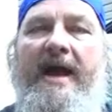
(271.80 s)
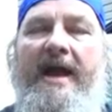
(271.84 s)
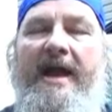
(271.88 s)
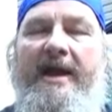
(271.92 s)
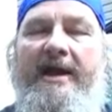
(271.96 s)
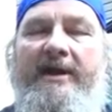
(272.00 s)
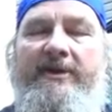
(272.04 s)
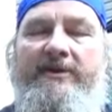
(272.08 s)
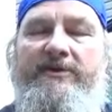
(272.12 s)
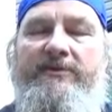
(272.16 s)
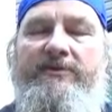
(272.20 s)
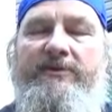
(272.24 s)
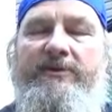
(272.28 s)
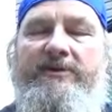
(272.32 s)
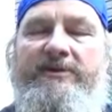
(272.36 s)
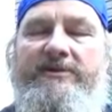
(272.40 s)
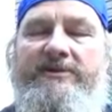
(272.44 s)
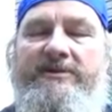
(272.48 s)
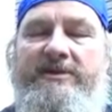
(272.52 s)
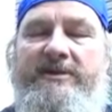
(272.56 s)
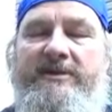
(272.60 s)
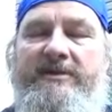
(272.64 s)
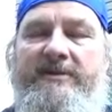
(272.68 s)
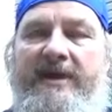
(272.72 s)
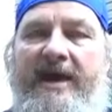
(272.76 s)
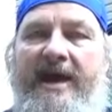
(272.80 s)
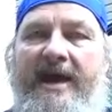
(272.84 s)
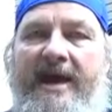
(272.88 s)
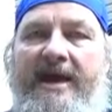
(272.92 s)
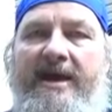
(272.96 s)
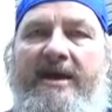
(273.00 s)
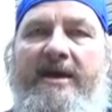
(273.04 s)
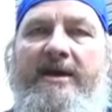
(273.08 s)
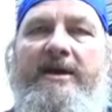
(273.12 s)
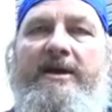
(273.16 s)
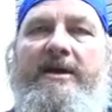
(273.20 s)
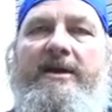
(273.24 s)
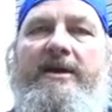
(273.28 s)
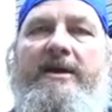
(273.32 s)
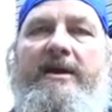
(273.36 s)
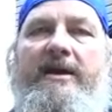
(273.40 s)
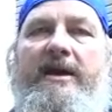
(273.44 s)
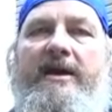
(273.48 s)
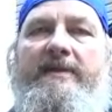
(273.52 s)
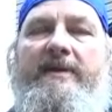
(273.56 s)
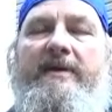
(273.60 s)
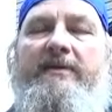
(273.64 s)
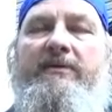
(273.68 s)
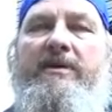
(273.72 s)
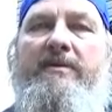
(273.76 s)
that and you can see that.
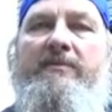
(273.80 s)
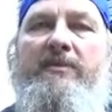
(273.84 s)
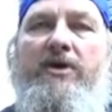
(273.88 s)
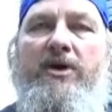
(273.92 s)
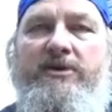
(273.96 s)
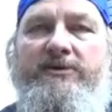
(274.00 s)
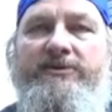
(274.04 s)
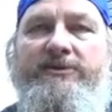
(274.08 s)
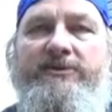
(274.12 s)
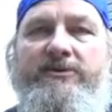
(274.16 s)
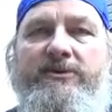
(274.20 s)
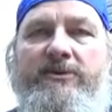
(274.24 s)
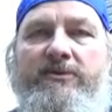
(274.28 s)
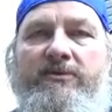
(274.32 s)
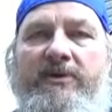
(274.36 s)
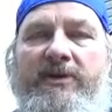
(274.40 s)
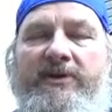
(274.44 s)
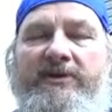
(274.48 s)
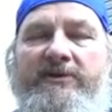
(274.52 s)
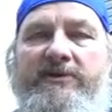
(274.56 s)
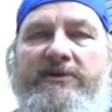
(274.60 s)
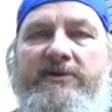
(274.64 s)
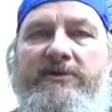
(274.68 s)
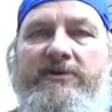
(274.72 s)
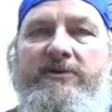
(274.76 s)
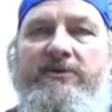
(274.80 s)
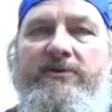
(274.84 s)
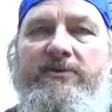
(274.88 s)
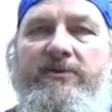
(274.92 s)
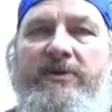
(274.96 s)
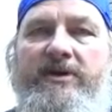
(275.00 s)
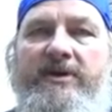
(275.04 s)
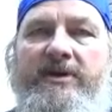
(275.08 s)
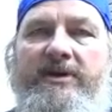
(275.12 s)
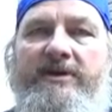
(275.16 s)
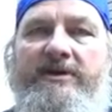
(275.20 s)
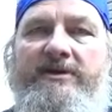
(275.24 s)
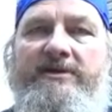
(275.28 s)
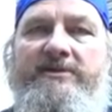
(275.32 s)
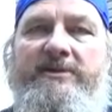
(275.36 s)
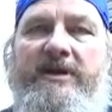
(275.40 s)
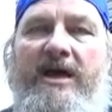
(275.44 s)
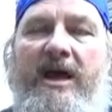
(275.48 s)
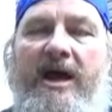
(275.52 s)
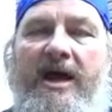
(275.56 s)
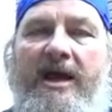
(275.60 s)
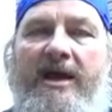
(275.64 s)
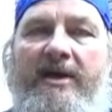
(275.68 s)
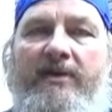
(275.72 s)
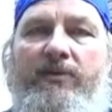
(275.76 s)
And then what I'm also going to do is
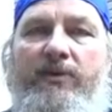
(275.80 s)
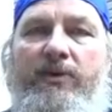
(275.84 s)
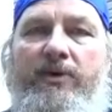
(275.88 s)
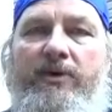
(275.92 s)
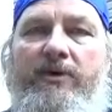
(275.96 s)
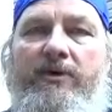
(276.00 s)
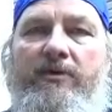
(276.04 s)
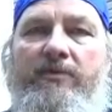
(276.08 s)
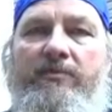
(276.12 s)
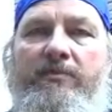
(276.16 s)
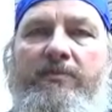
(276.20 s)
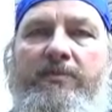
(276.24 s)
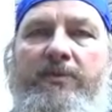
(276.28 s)
I will